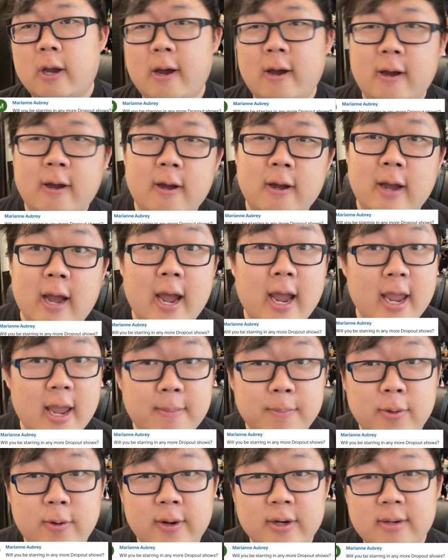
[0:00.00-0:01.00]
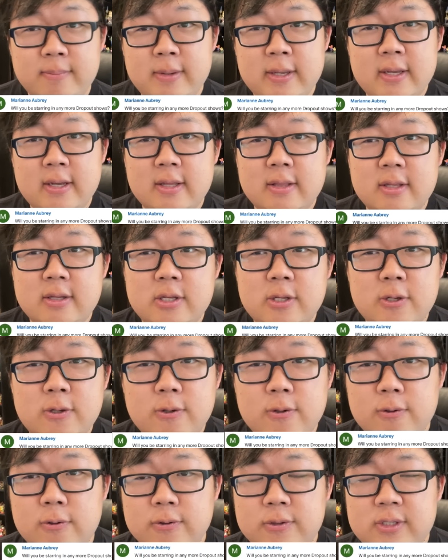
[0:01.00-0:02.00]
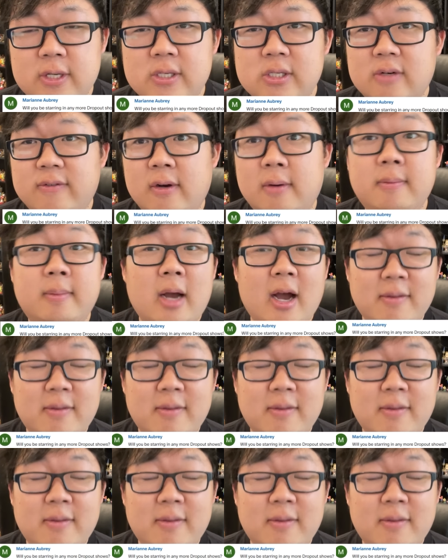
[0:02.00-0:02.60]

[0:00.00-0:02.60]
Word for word: Uh, I am going to be in the new season of